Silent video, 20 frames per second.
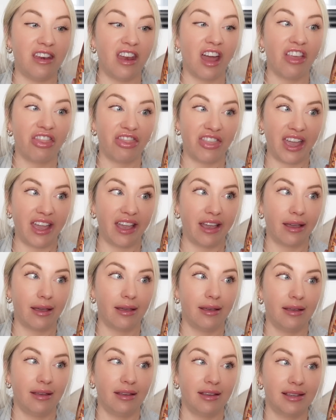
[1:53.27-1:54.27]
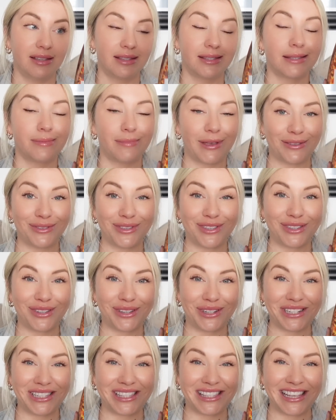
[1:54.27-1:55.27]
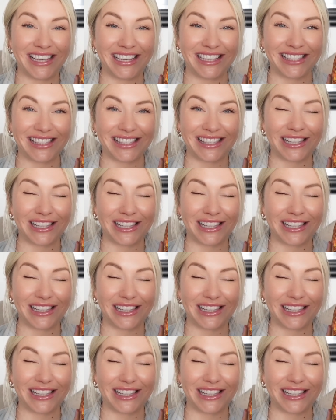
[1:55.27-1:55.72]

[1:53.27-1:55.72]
Nothing smells as good as this.